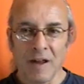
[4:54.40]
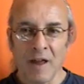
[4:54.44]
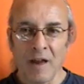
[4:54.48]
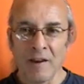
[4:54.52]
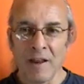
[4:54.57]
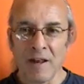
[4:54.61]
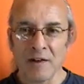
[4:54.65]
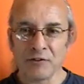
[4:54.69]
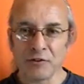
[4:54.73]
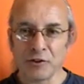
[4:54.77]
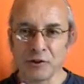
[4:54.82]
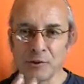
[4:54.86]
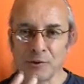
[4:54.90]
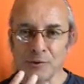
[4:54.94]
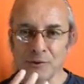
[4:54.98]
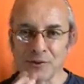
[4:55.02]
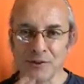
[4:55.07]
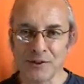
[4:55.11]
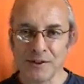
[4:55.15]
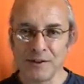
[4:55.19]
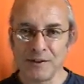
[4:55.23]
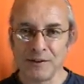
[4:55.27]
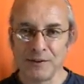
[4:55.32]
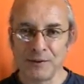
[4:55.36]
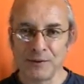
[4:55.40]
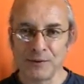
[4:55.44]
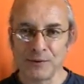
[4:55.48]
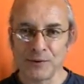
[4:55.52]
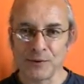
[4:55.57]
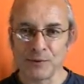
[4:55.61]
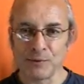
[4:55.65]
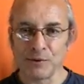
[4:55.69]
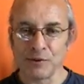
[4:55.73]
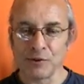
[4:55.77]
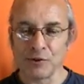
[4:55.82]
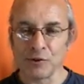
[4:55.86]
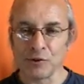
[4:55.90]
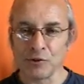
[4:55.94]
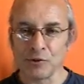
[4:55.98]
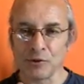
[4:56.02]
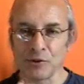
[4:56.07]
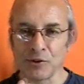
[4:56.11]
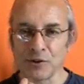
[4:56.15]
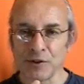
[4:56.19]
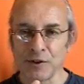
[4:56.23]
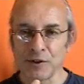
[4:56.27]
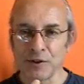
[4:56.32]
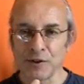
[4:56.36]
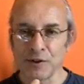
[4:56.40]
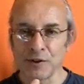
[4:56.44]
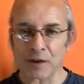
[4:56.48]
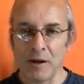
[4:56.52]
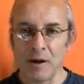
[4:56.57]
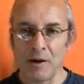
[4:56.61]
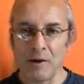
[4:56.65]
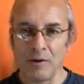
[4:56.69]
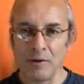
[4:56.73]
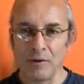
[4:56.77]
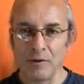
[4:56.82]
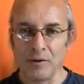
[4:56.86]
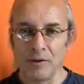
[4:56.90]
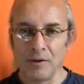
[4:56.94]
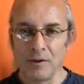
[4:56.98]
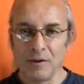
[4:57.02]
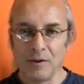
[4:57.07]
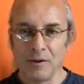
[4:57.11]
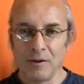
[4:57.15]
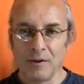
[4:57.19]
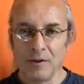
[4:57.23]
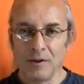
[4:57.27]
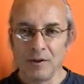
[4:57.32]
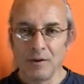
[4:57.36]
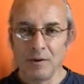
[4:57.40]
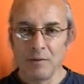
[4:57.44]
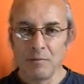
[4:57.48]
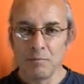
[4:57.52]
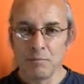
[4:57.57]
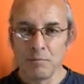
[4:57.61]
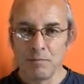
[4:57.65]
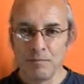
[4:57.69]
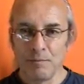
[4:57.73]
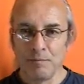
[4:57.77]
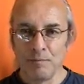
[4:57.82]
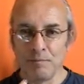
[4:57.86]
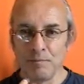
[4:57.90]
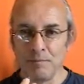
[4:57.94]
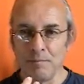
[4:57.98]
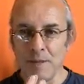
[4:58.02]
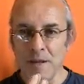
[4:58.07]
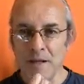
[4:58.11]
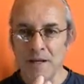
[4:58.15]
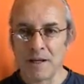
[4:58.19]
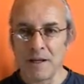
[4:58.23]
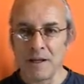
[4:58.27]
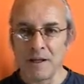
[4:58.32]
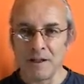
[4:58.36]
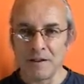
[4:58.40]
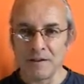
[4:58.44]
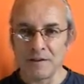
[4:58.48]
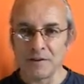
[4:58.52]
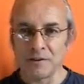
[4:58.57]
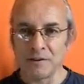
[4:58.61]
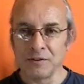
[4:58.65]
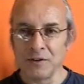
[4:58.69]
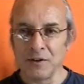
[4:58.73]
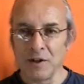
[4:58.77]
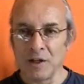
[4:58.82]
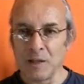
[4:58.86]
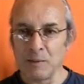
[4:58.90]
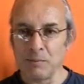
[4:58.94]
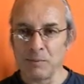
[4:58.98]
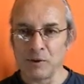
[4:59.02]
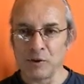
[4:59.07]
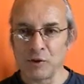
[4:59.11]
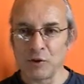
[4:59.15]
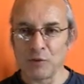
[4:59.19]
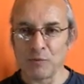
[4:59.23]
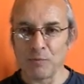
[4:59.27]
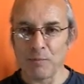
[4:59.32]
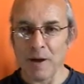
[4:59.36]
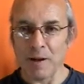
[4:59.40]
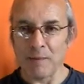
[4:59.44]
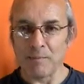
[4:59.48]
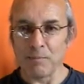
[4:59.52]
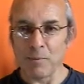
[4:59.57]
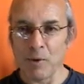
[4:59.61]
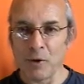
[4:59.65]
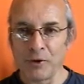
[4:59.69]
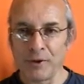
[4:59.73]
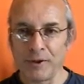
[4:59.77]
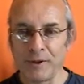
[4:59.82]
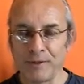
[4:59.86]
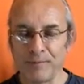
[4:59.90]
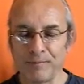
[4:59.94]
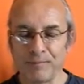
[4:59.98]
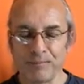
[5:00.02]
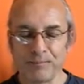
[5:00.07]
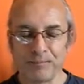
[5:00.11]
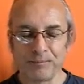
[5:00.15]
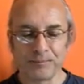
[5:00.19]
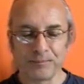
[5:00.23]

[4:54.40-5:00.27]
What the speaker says: Electrical signals which you're somehow making into the image of my body.